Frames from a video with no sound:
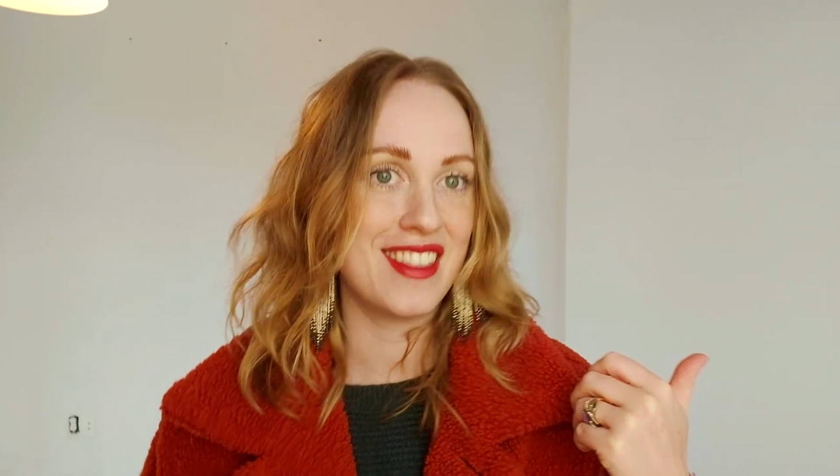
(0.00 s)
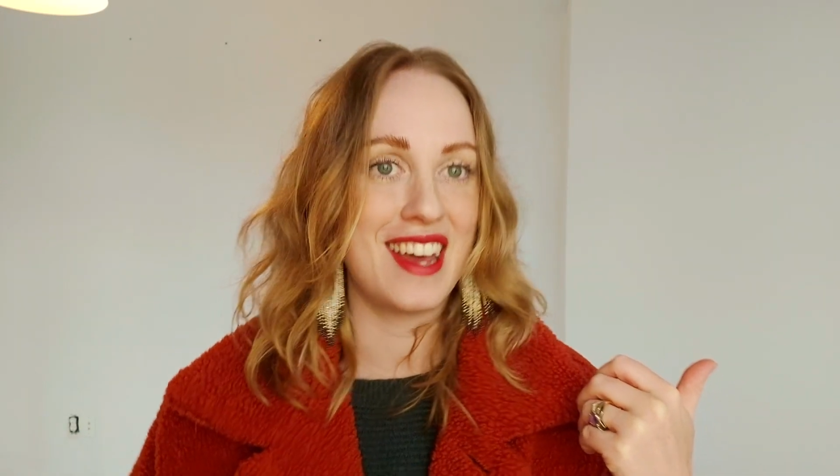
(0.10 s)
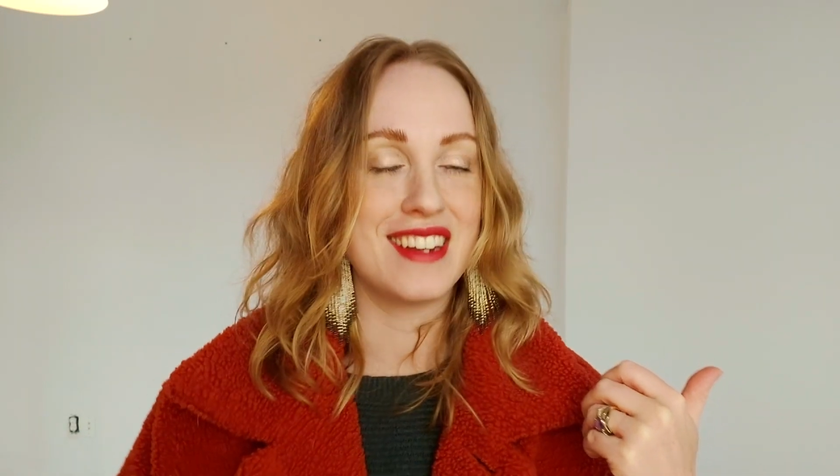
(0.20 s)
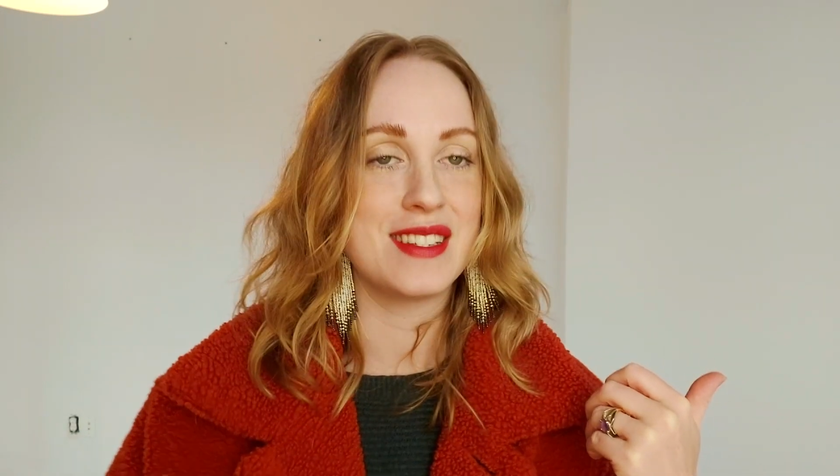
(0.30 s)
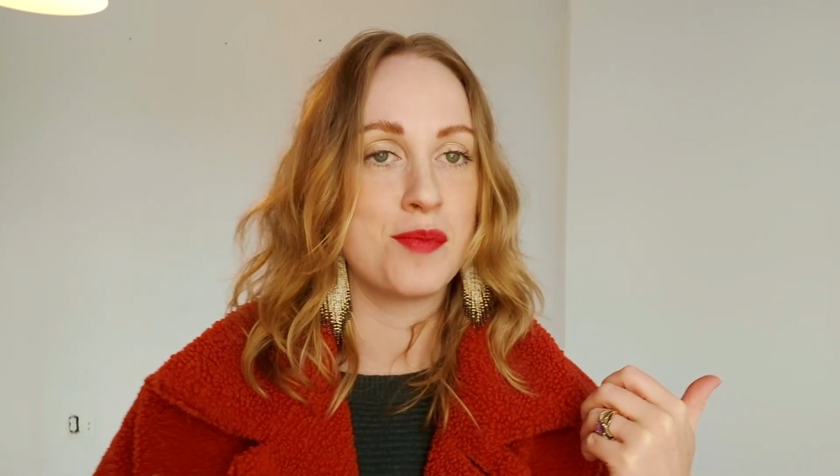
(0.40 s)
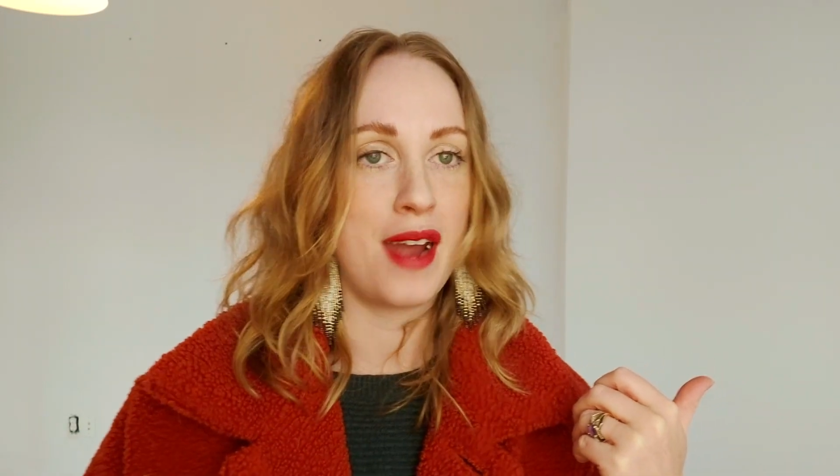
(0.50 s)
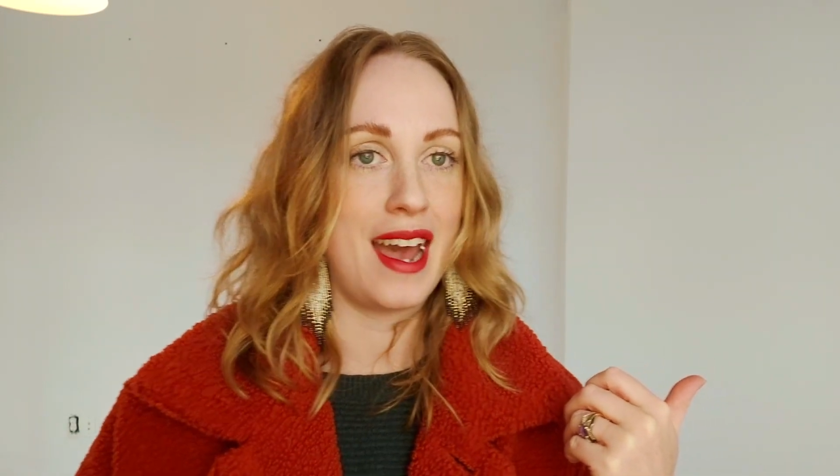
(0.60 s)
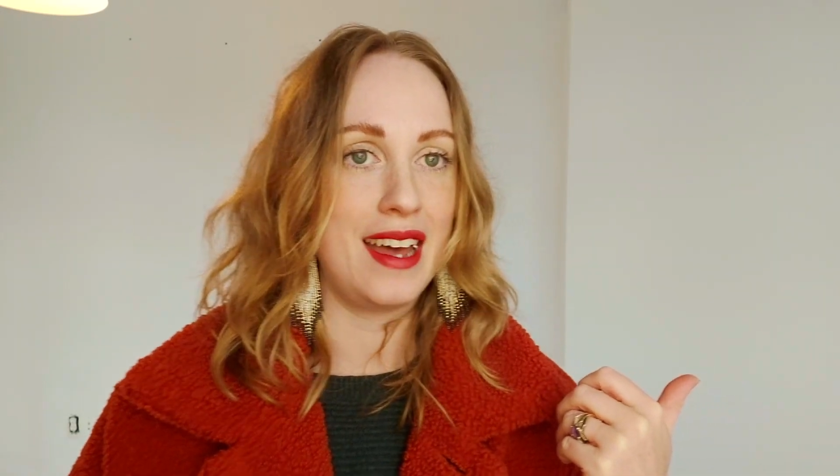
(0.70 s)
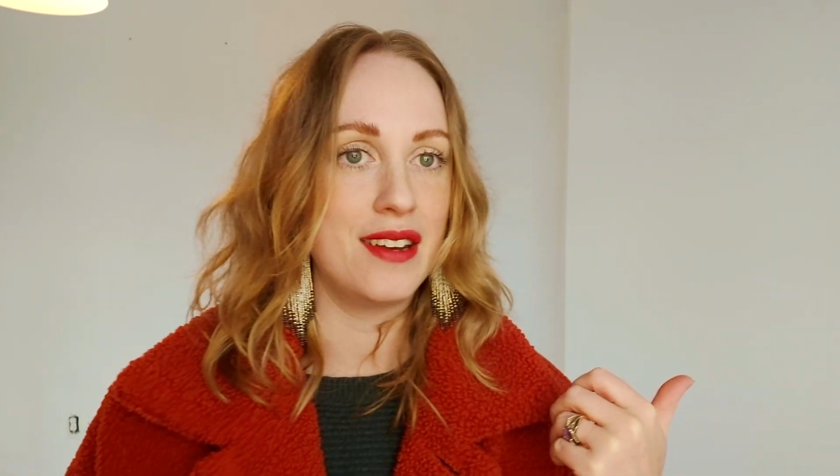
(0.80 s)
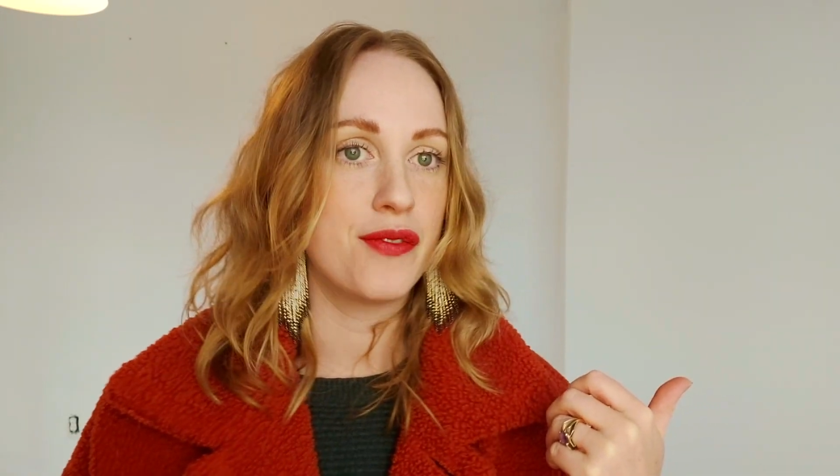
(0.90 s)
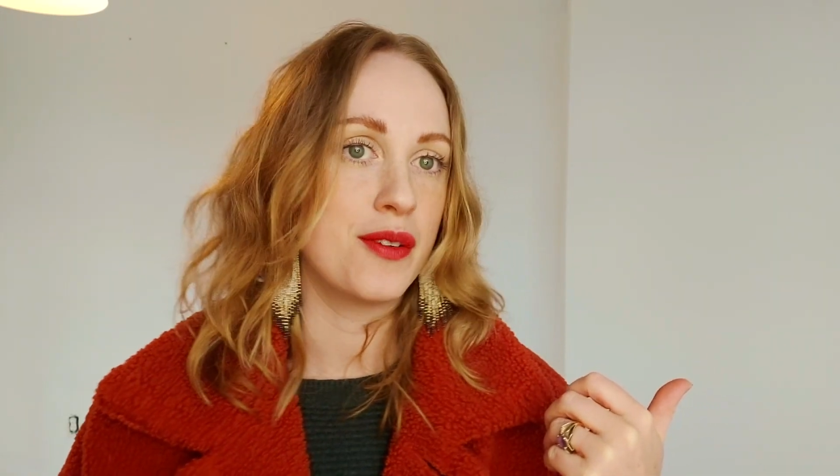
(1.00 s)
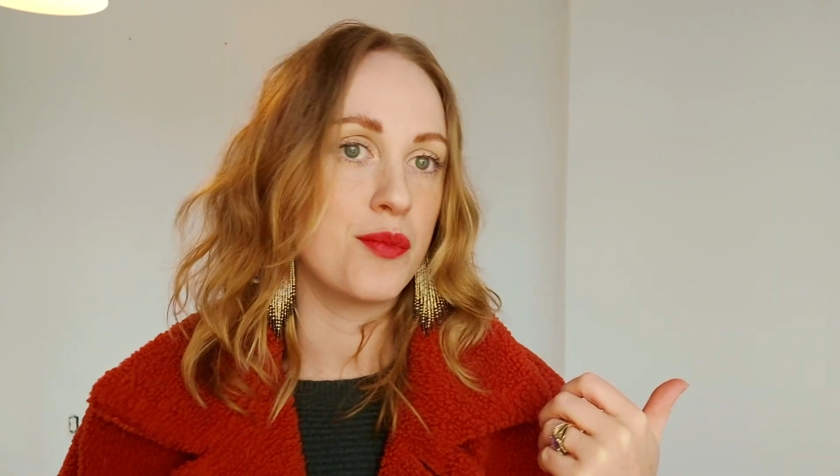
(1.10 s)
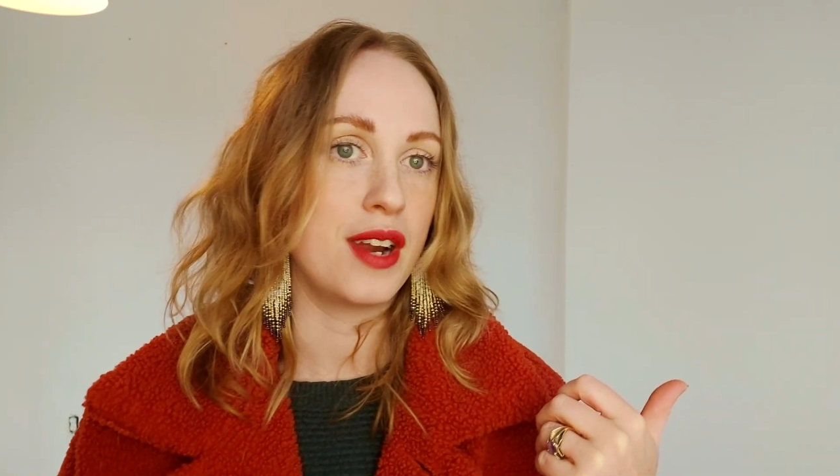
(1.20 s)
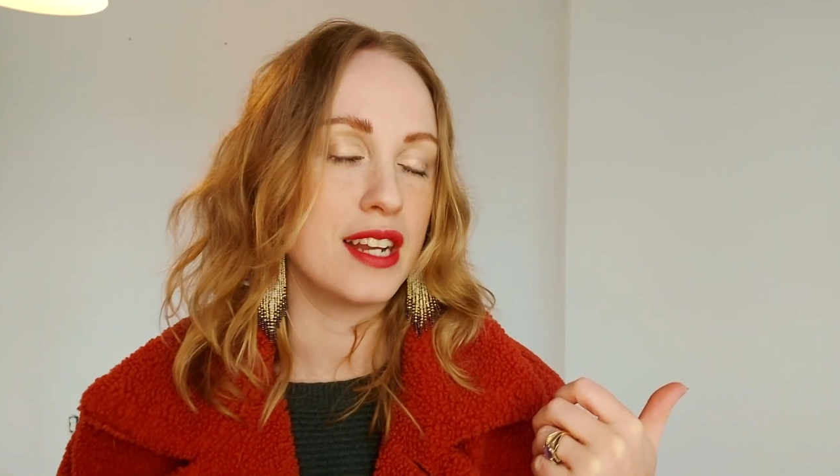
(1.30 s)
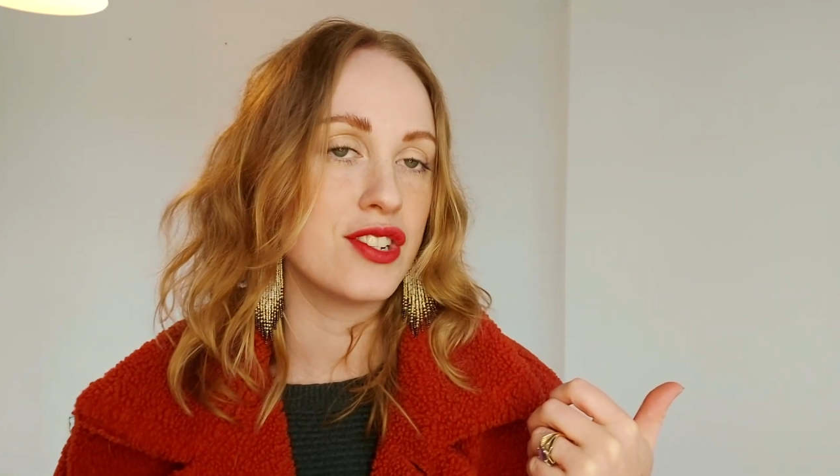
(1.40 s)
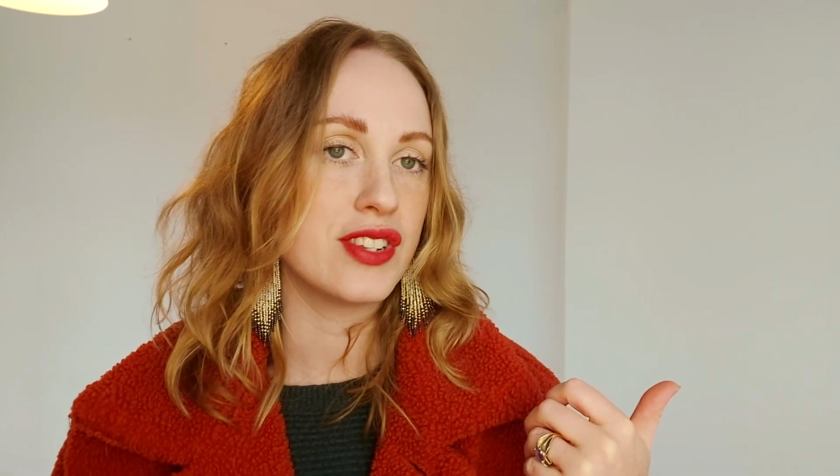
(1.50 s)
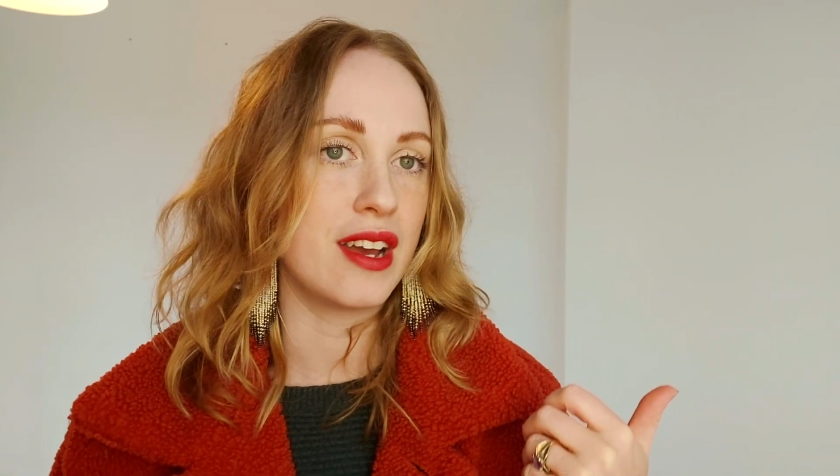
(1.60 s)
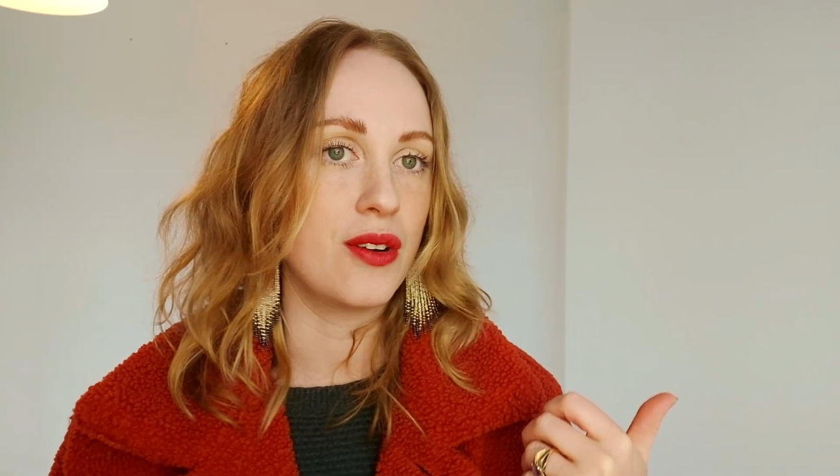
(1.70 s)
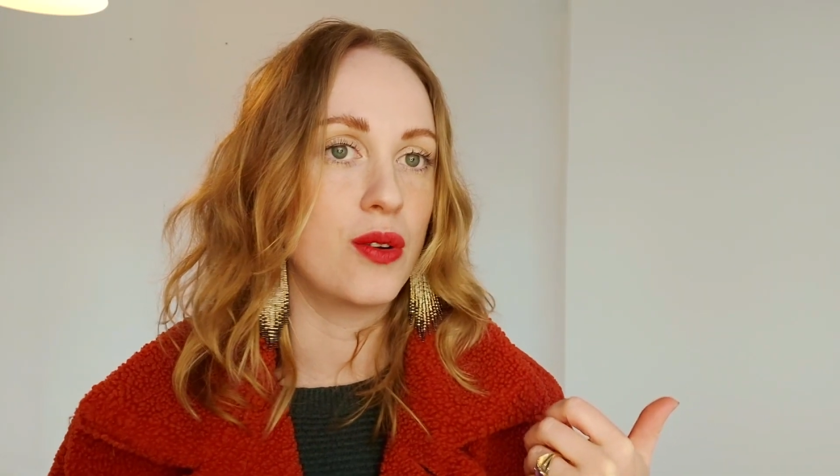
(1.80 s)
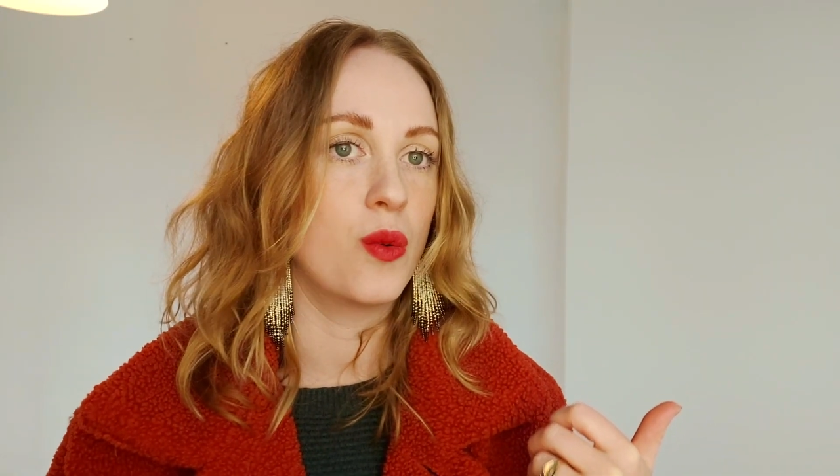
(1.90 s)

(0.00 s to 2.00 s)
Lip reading: That is Brad from Branched Out,